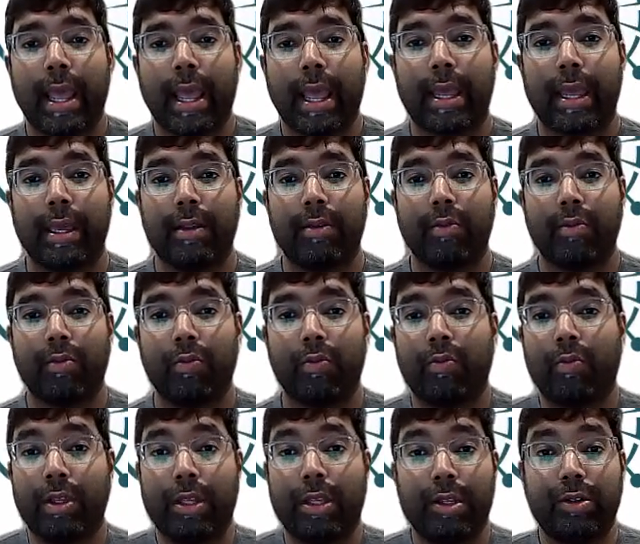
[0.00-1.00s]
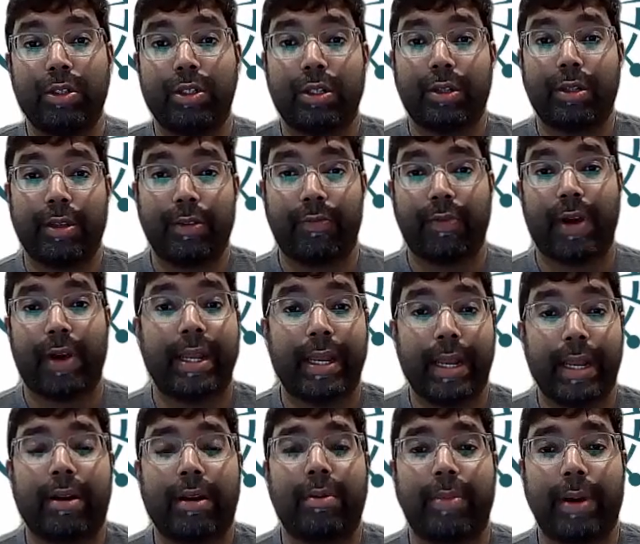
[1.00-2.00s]
And we usually find
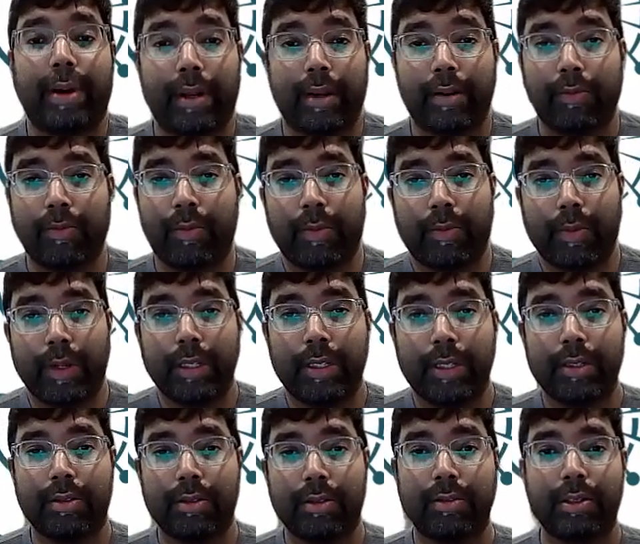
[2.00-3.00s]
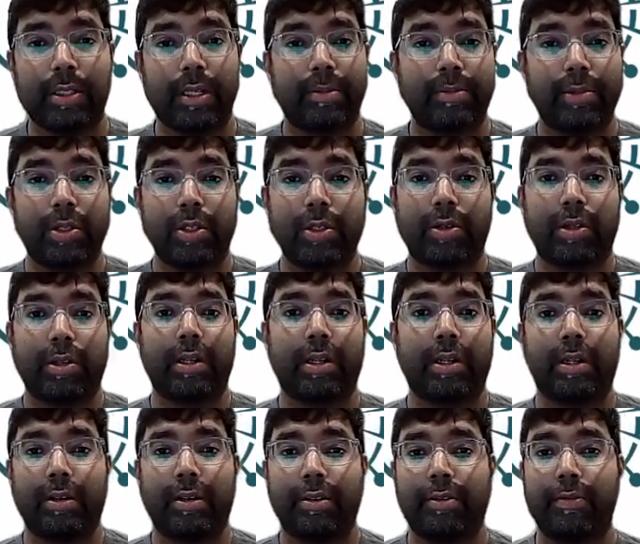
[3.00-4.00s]
out about it when we do some sort
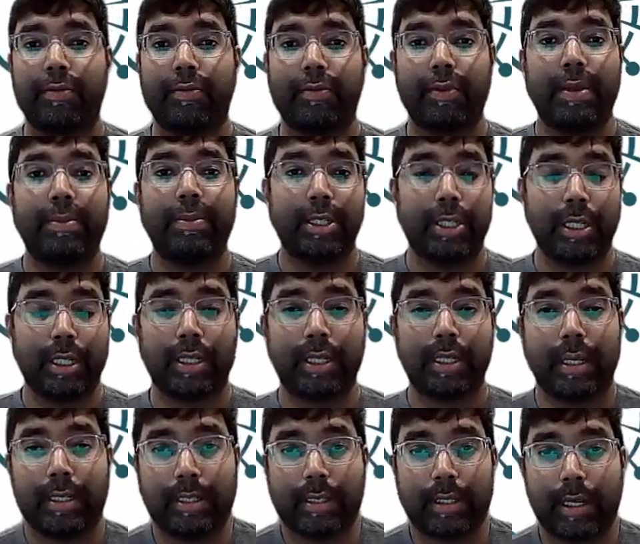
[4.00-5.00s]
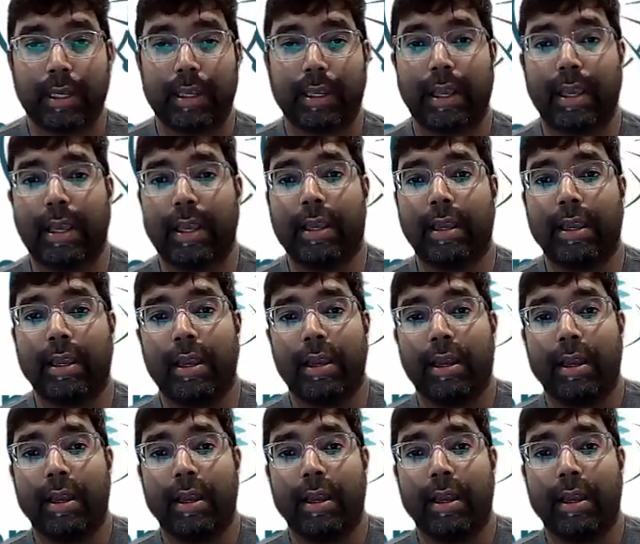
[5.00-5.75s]
of imaging test, like a